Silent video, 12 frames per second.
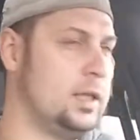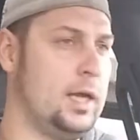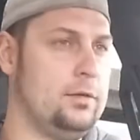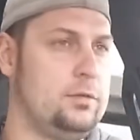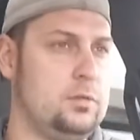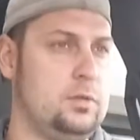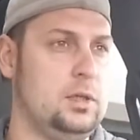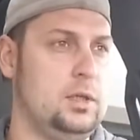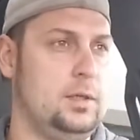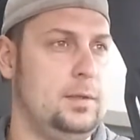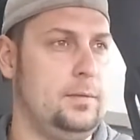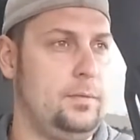lives,
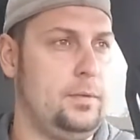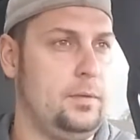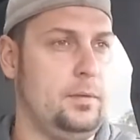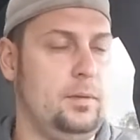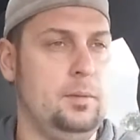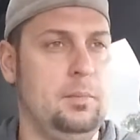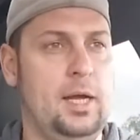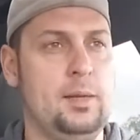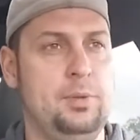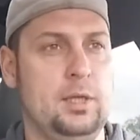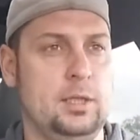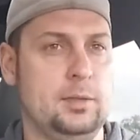in my
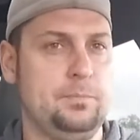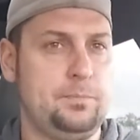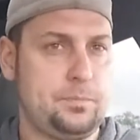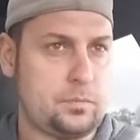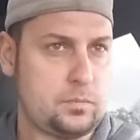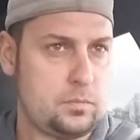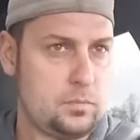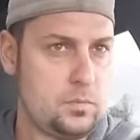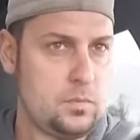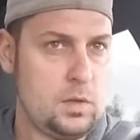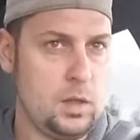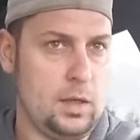opinion,
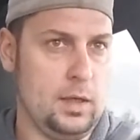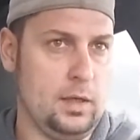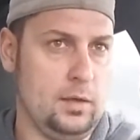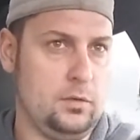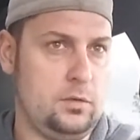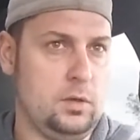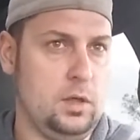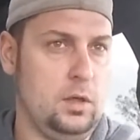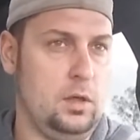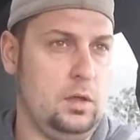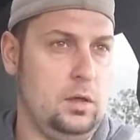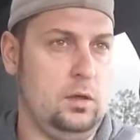is
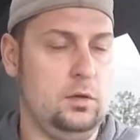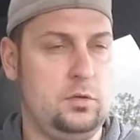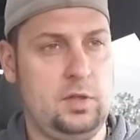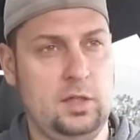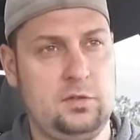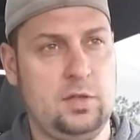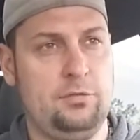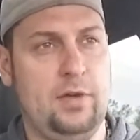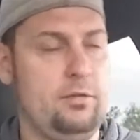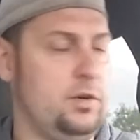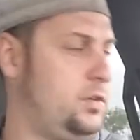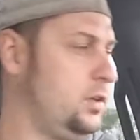you see stuff
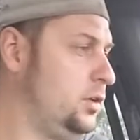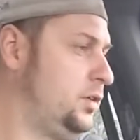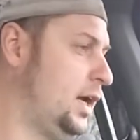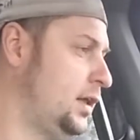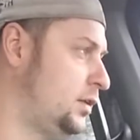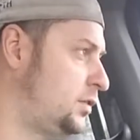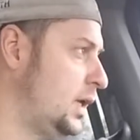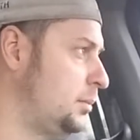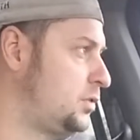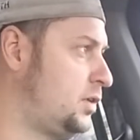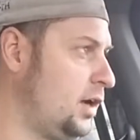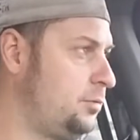every single day, the
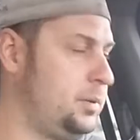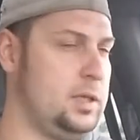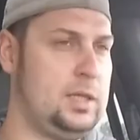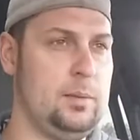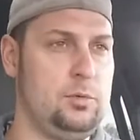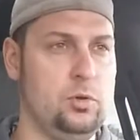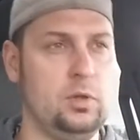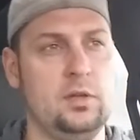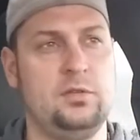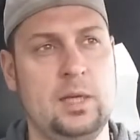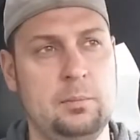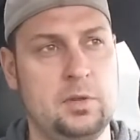same stuff, but you keep doing
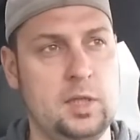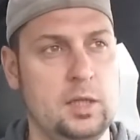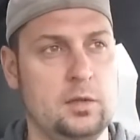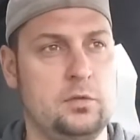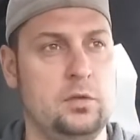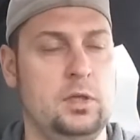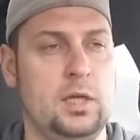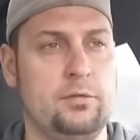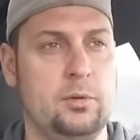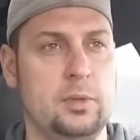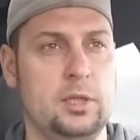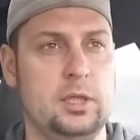the same thing, so you
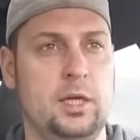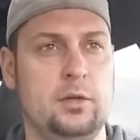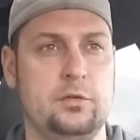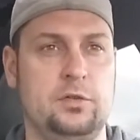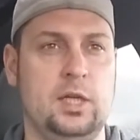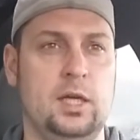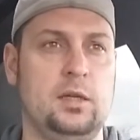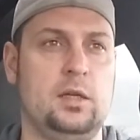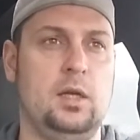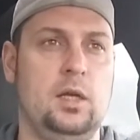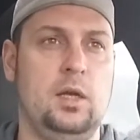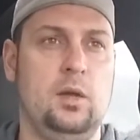never really
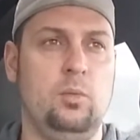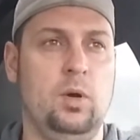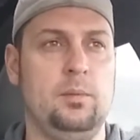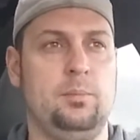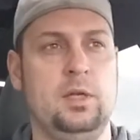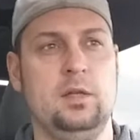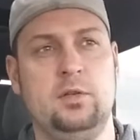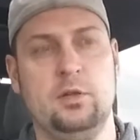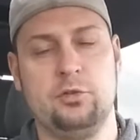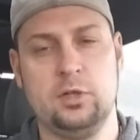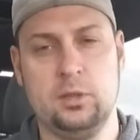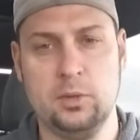understand what being
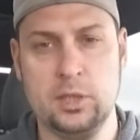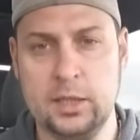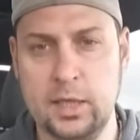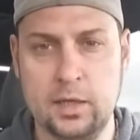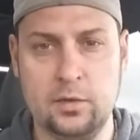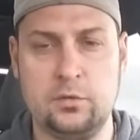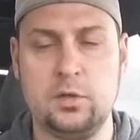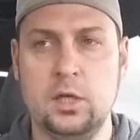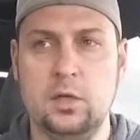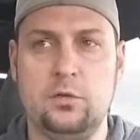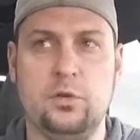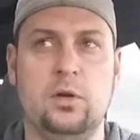different really is.
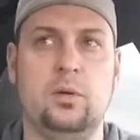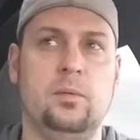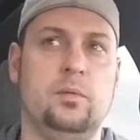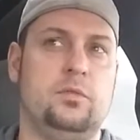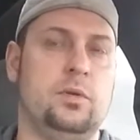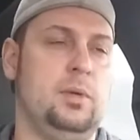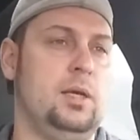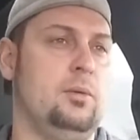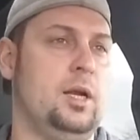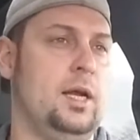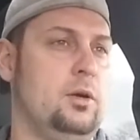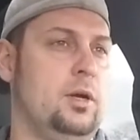So to me,
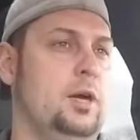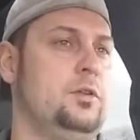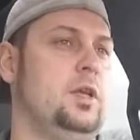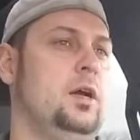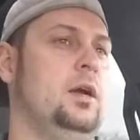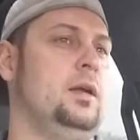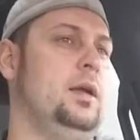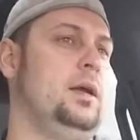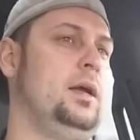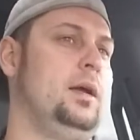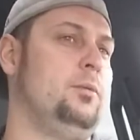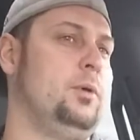when I go out there and
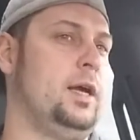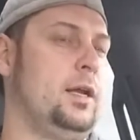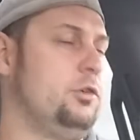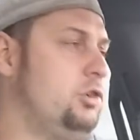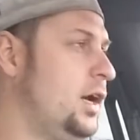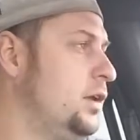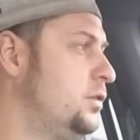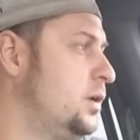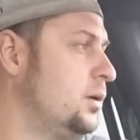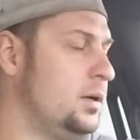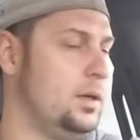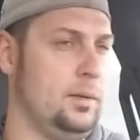I re-energize
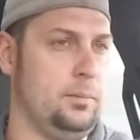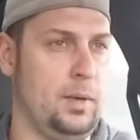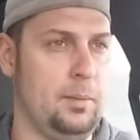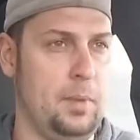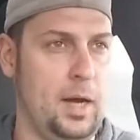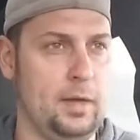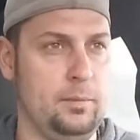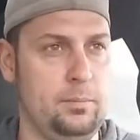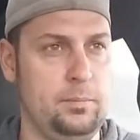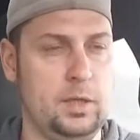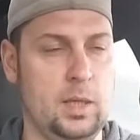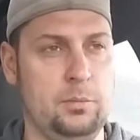and my
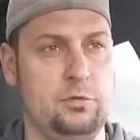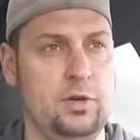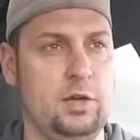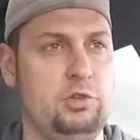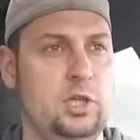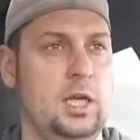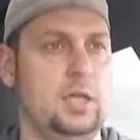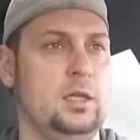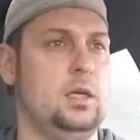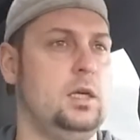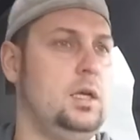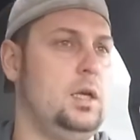mind becomes fresh again,
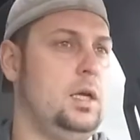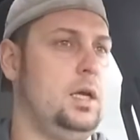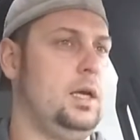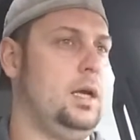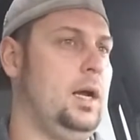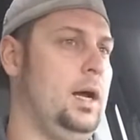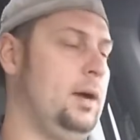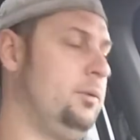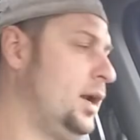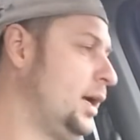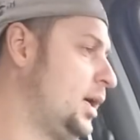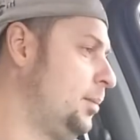
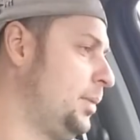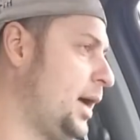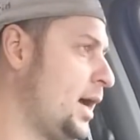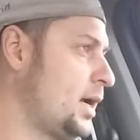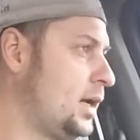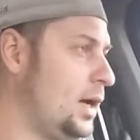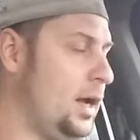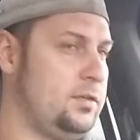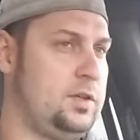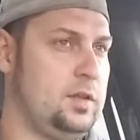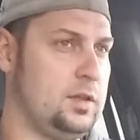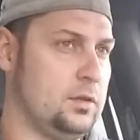when I come back, I
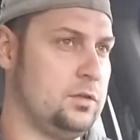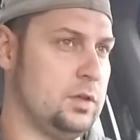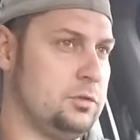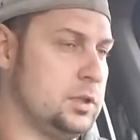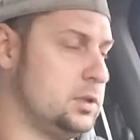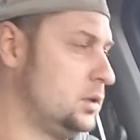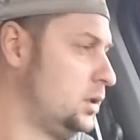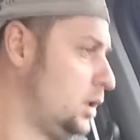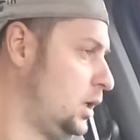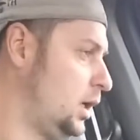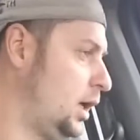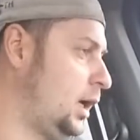see things different.
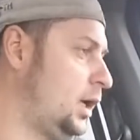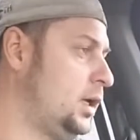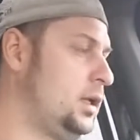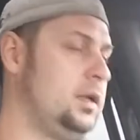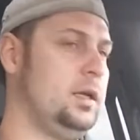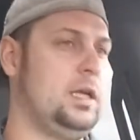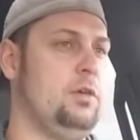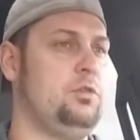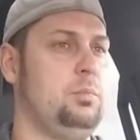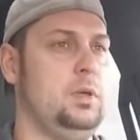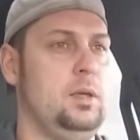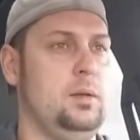And it
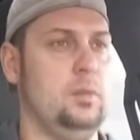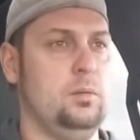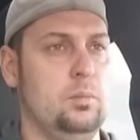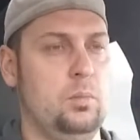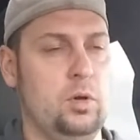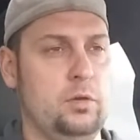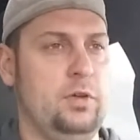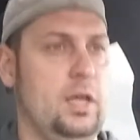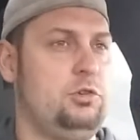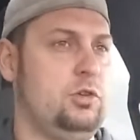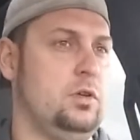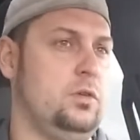gives me
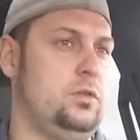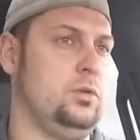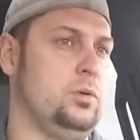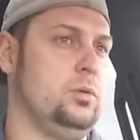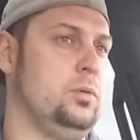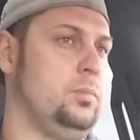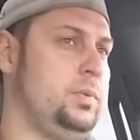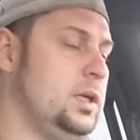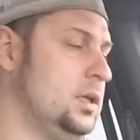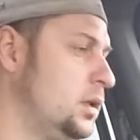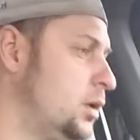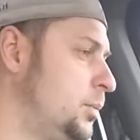motivation to
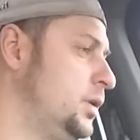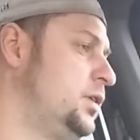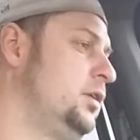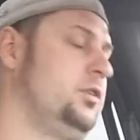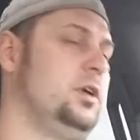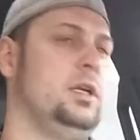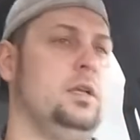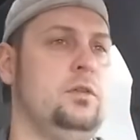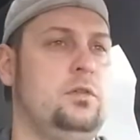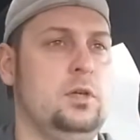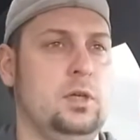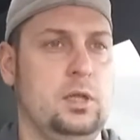be a little bit different
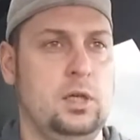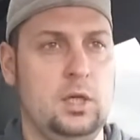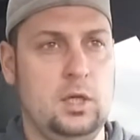and to